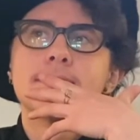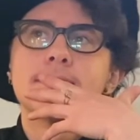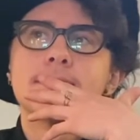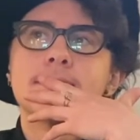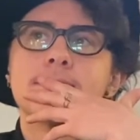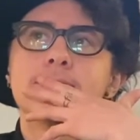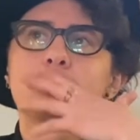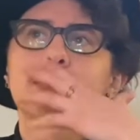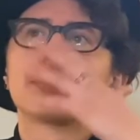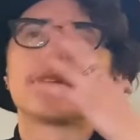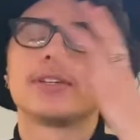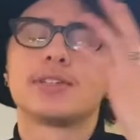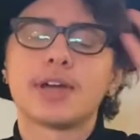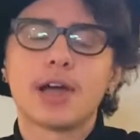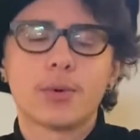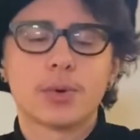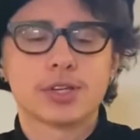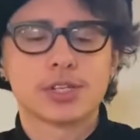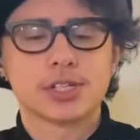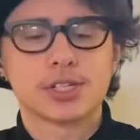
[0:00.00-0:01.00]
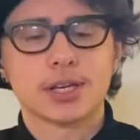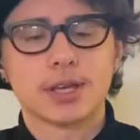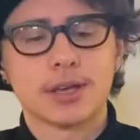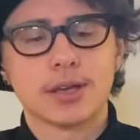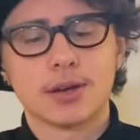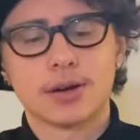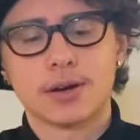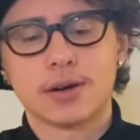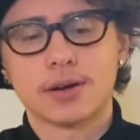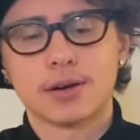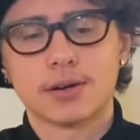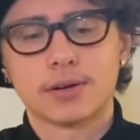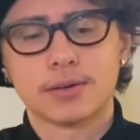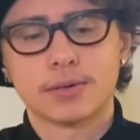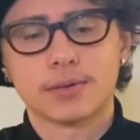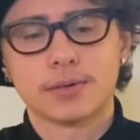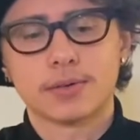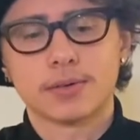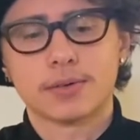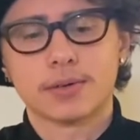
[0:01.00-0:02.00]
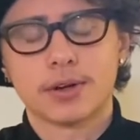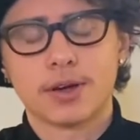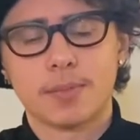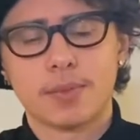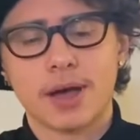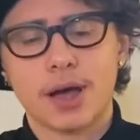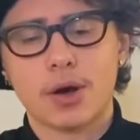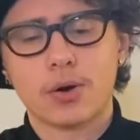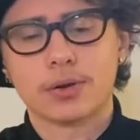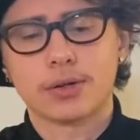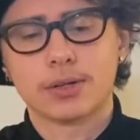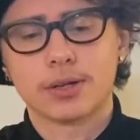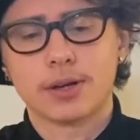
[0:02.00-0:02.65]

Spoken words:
really Taoistic here about